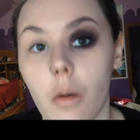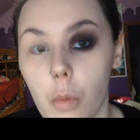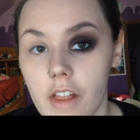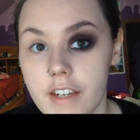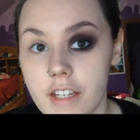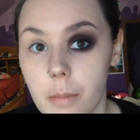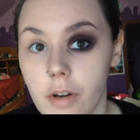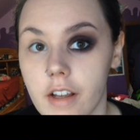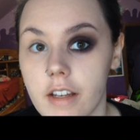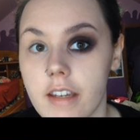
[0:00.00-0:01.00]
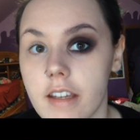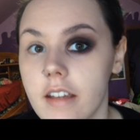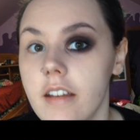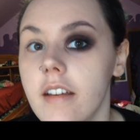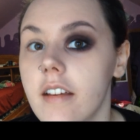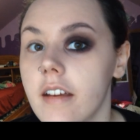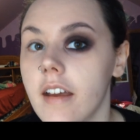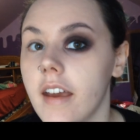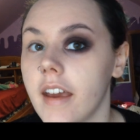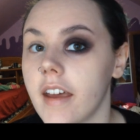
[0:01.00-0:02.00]
well, I did burgundy
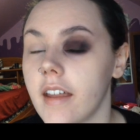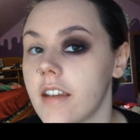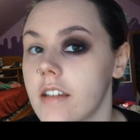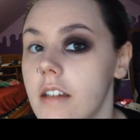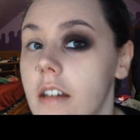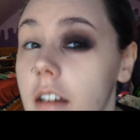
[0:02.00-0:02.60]
and